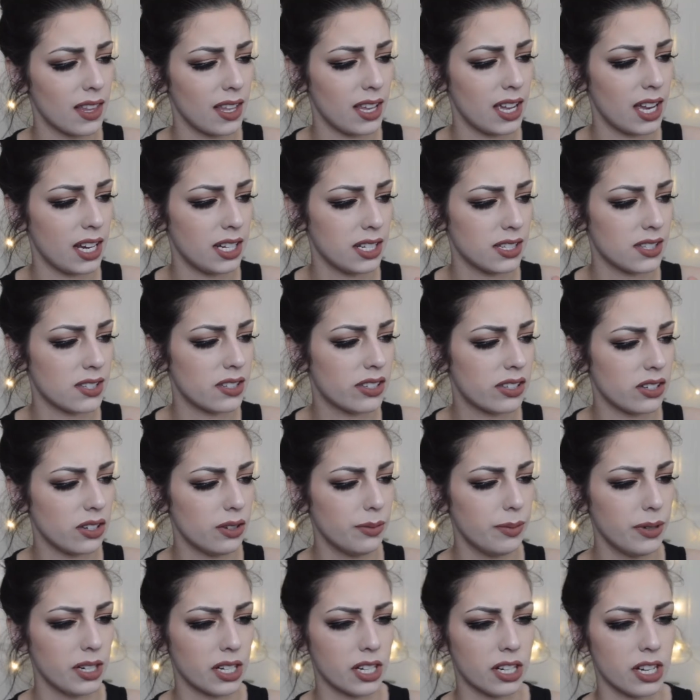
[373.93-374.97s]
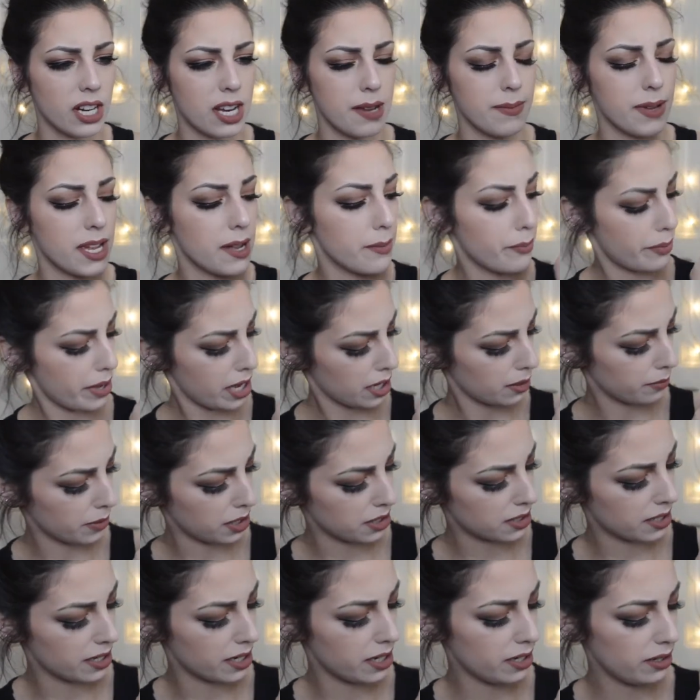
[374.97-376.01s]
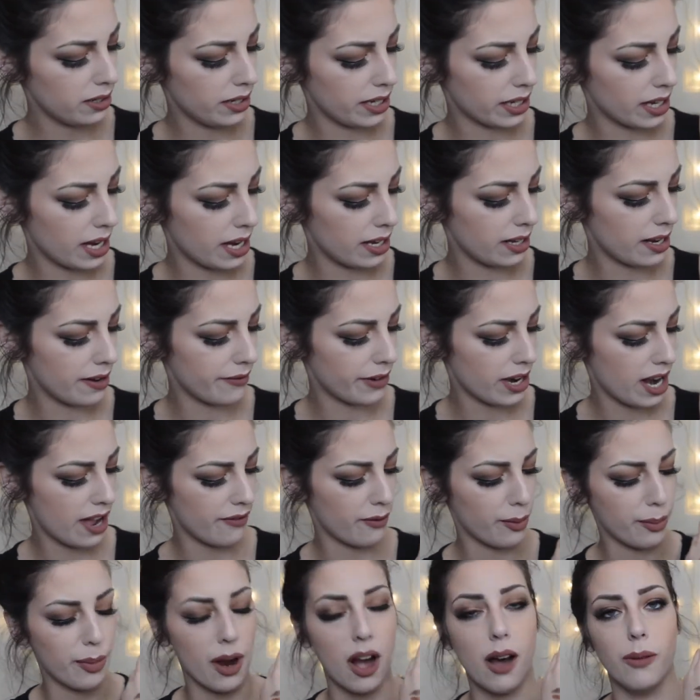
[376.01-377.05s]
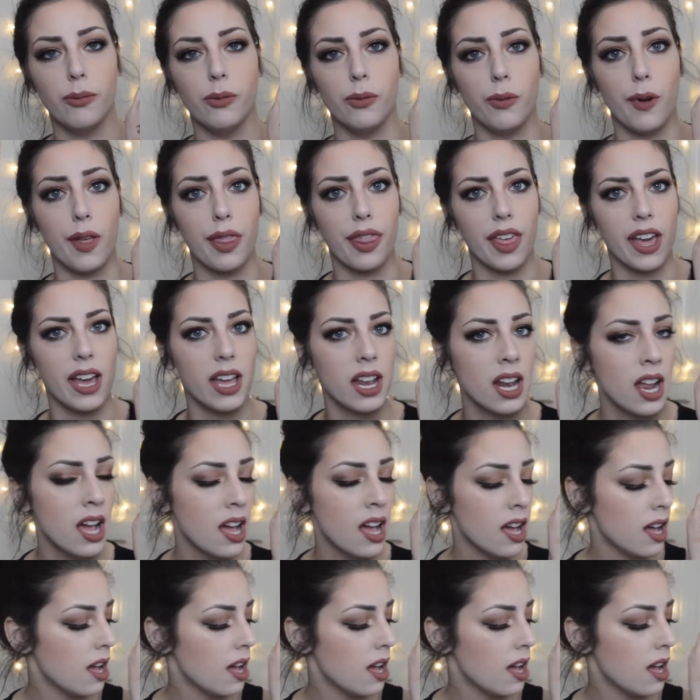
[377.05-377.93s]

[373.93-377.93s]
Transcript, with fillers: and it's super creamy and pigmented. Like I never have a problem with it.